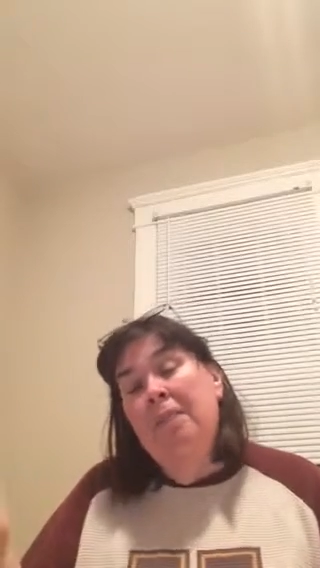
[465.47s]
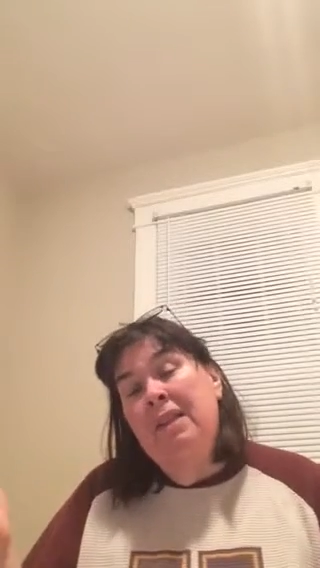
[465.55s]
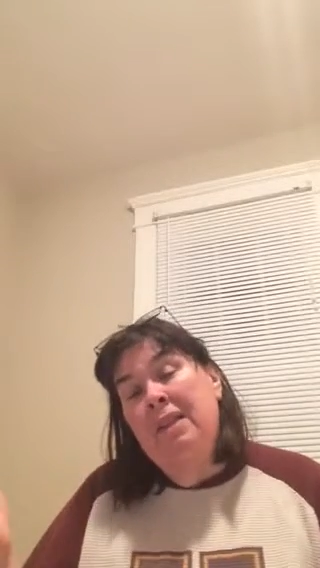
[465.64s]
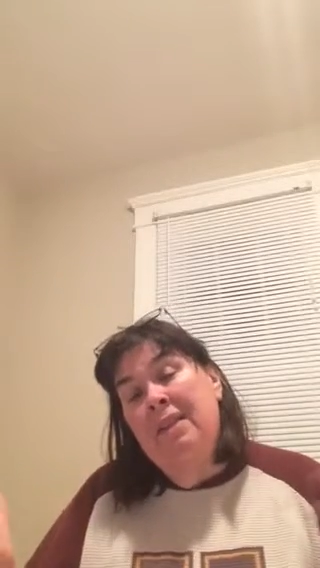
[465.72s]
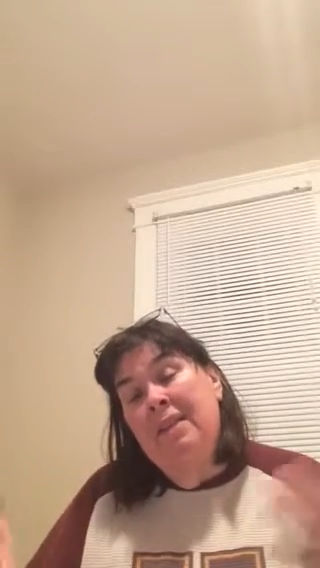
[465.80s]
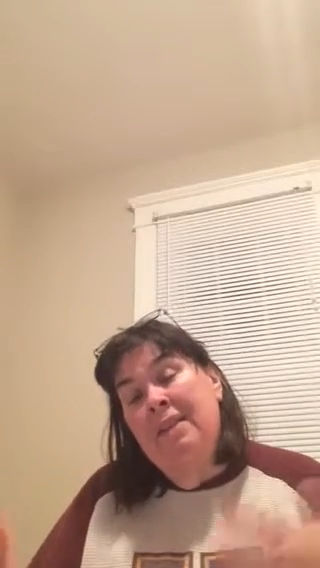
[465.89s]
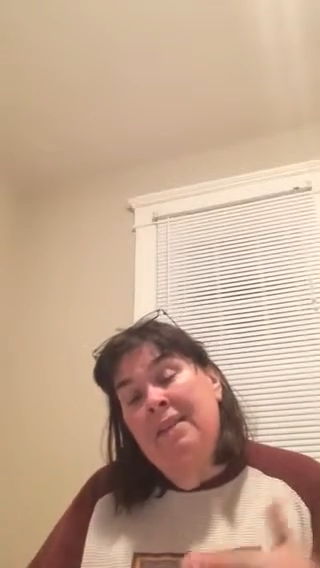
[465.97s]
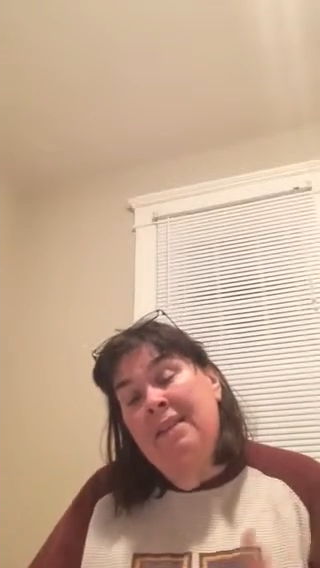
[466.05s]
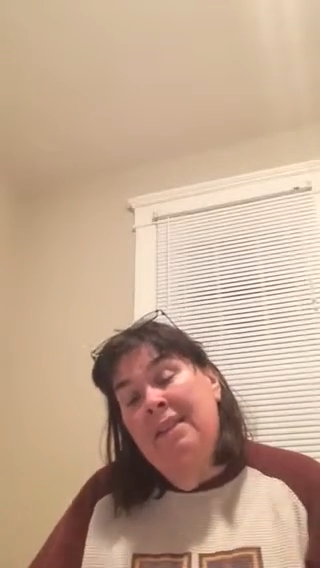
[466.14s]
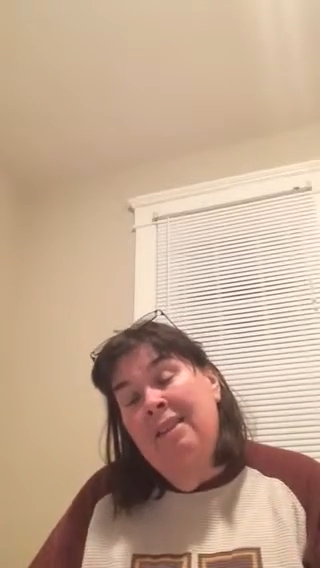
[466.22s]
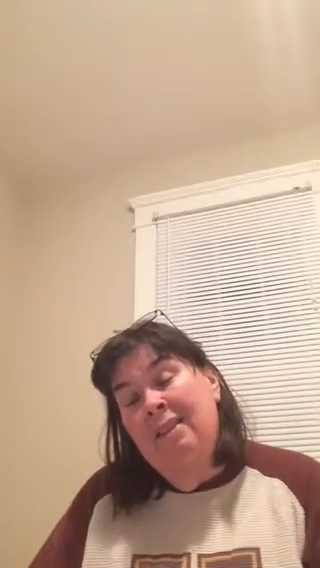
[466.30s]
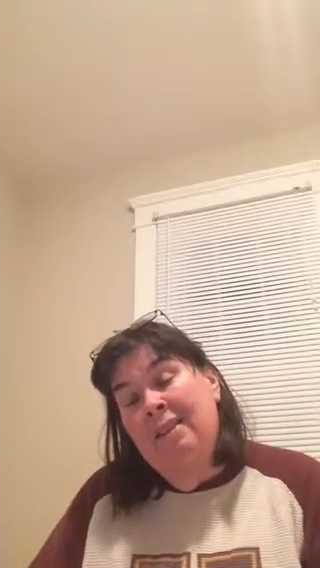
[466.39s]
but then
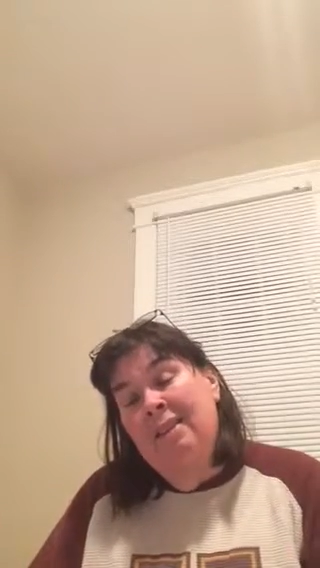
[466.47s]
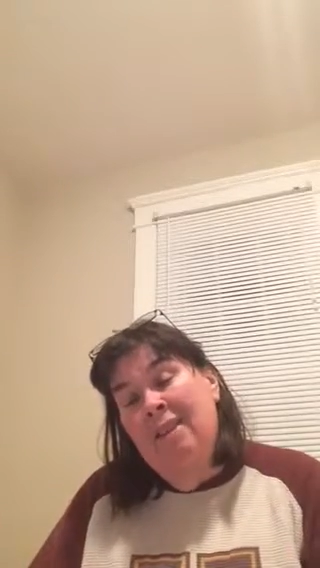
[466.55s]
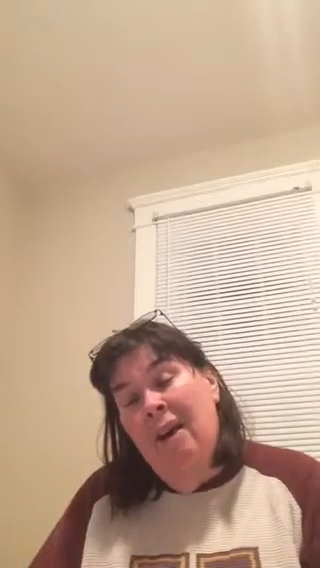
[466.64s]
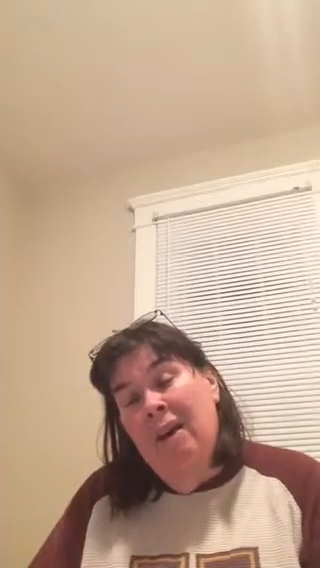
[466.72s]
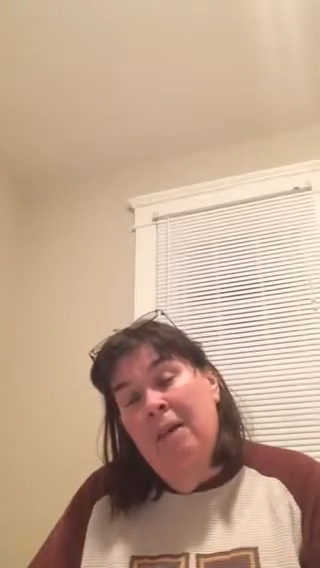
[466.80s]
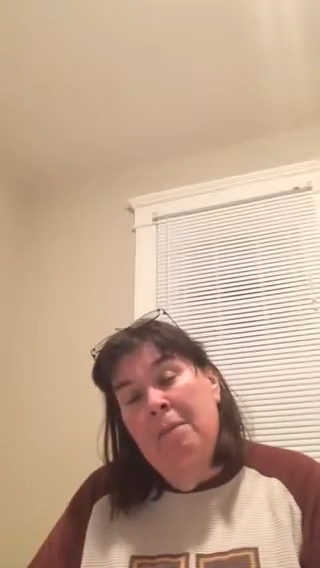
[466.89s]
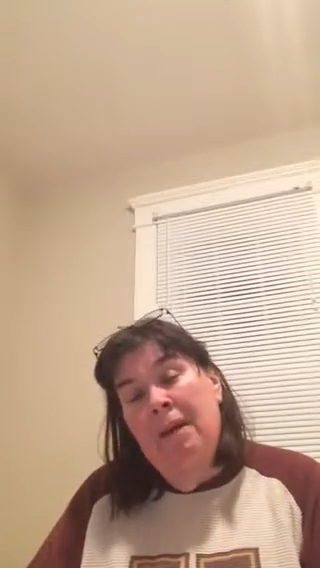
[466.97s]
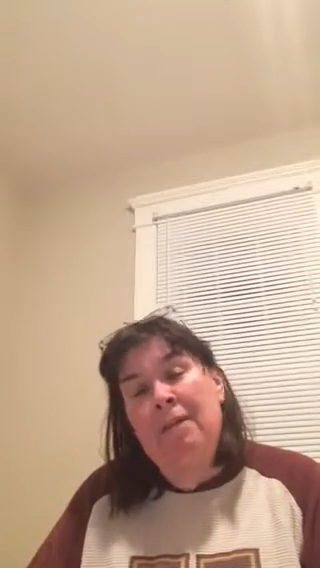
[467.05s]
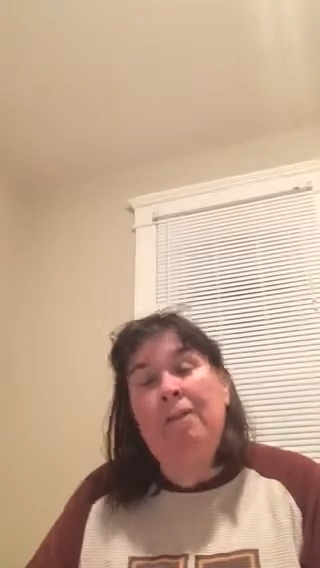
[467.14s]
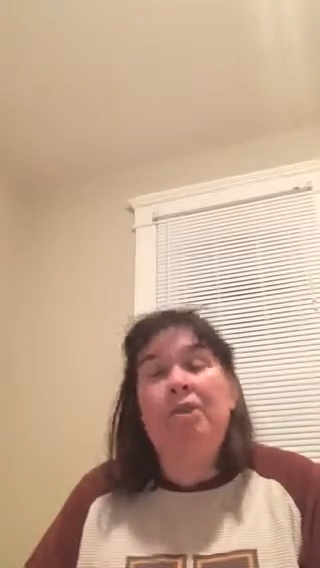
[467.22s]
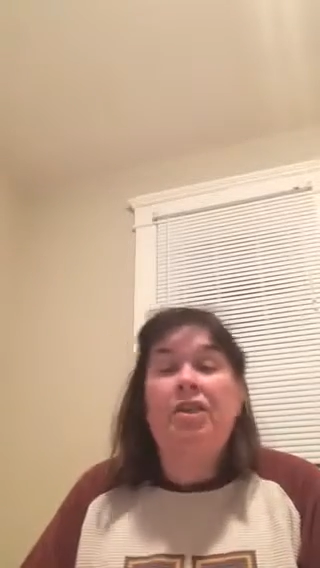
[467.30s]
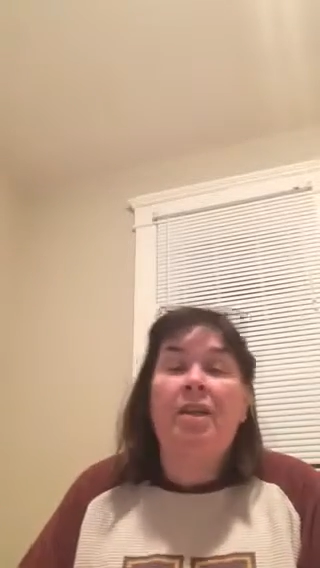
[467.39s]
they're talking about
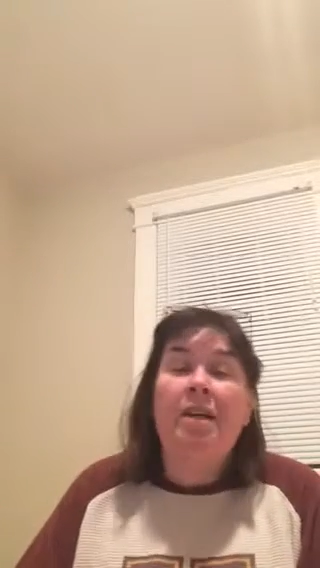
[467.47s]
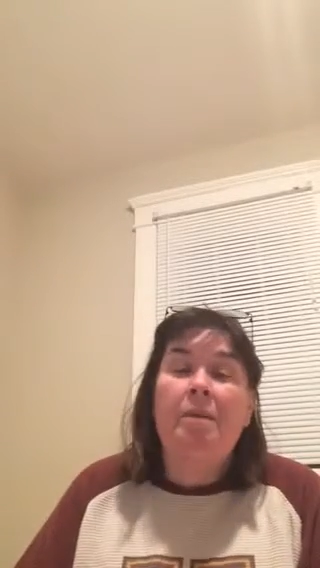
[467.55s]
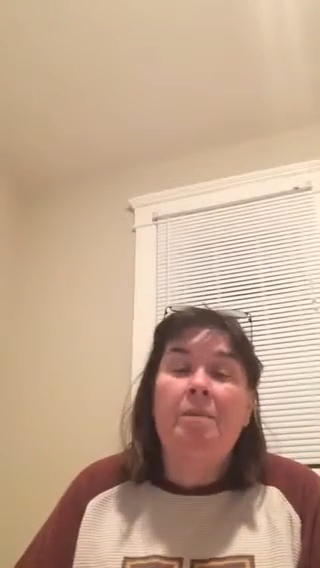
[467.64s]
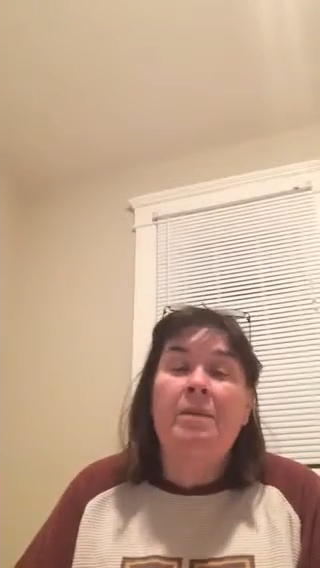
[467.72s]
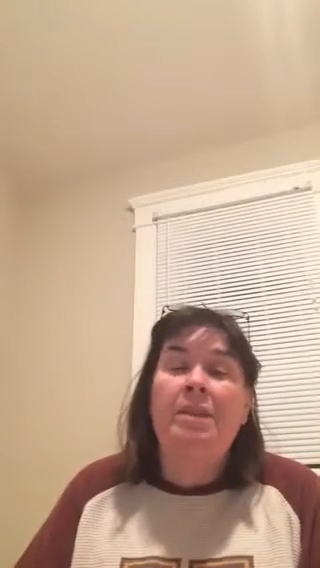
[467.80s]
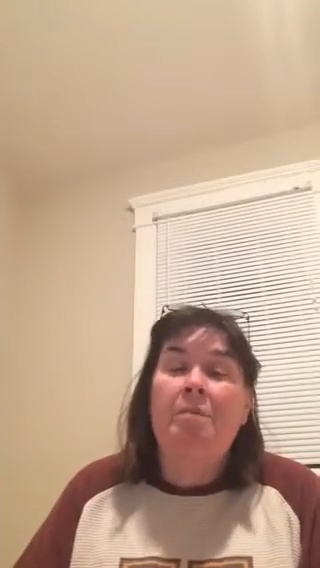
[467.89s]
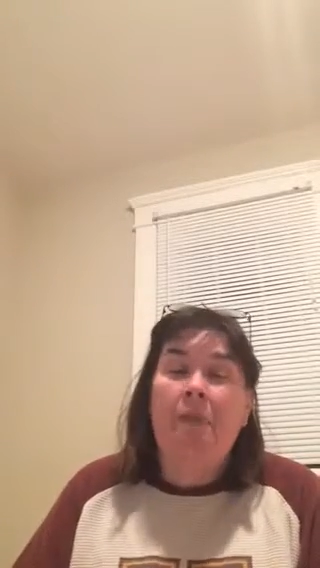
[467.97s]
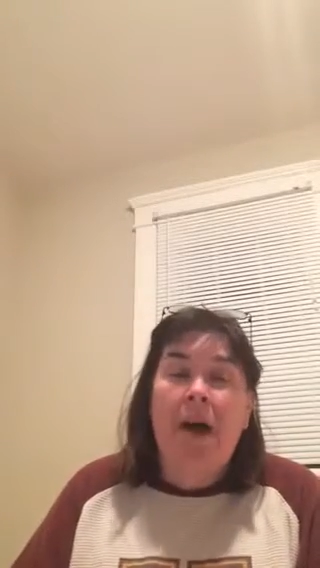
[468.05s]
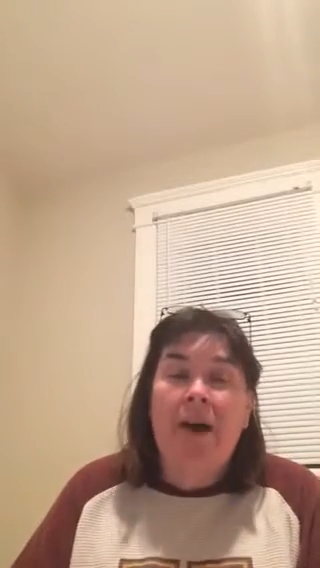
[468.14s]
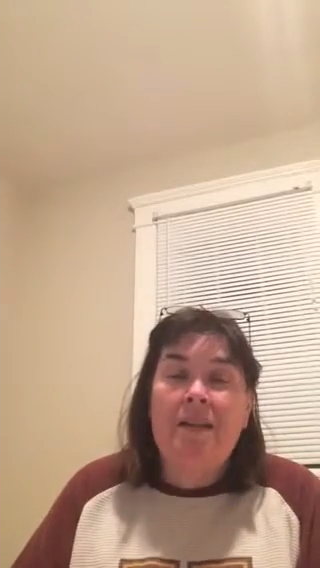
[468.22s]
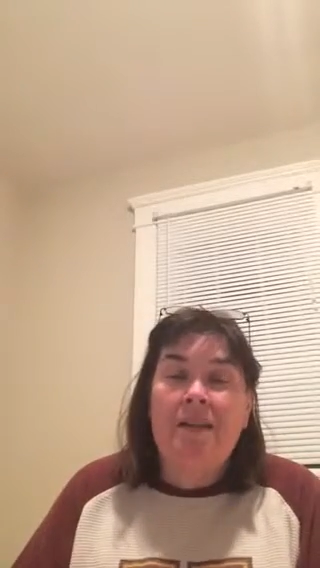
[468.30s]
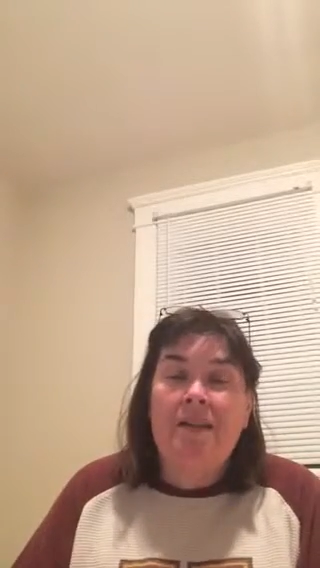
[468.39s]
Duchamp and these
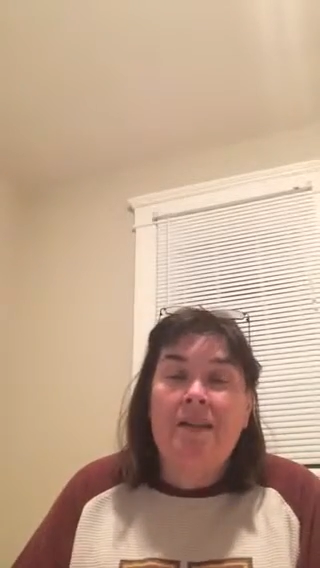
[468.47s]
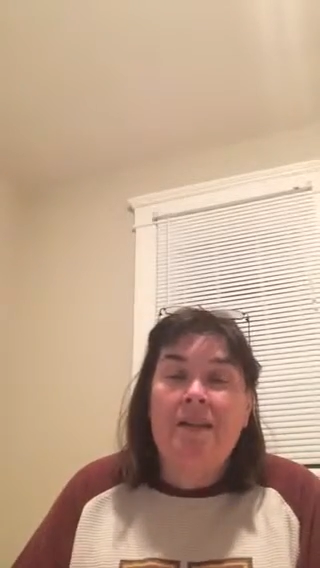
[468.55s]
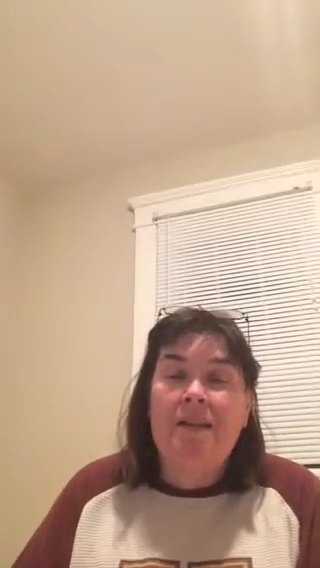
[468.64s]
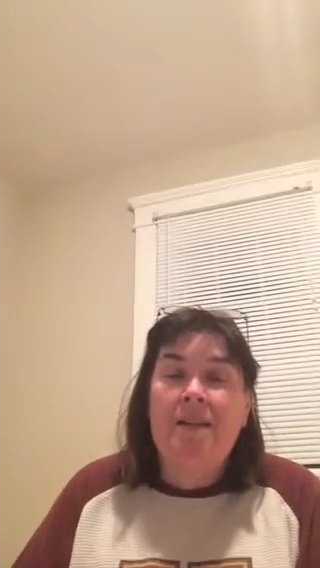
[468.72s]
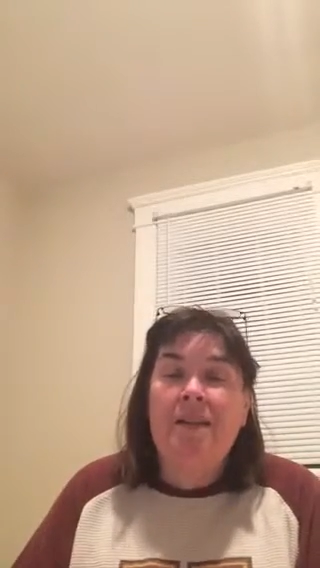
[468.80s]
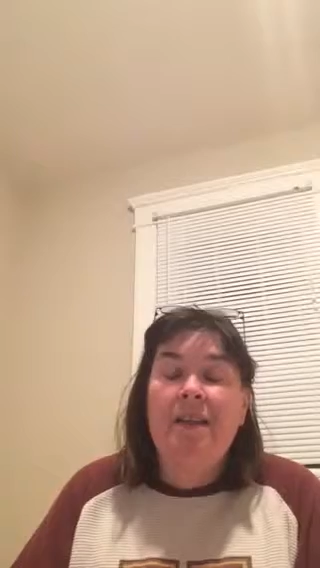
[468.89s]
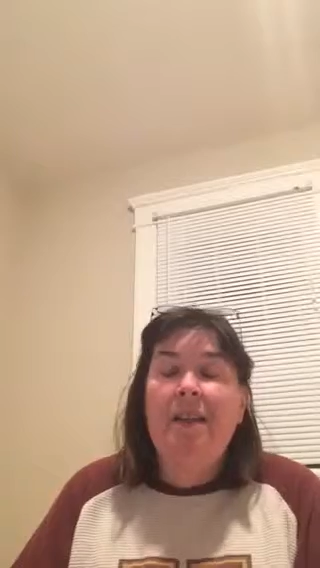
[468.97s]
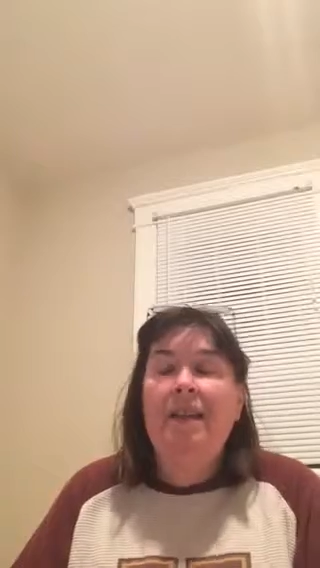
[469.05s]
boxes,